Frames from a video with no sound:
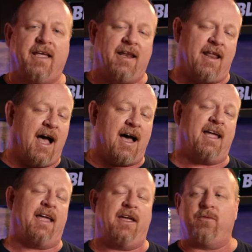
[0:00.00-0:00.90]
that
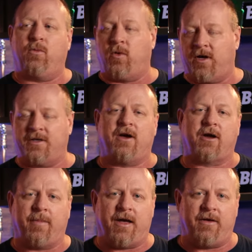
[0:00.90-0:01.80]
I want to
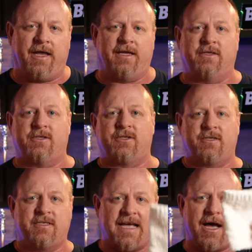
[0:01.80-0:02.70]
talk about
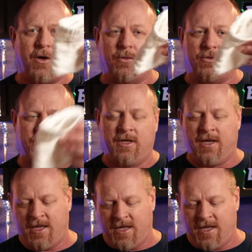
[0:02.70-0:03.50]
is towels.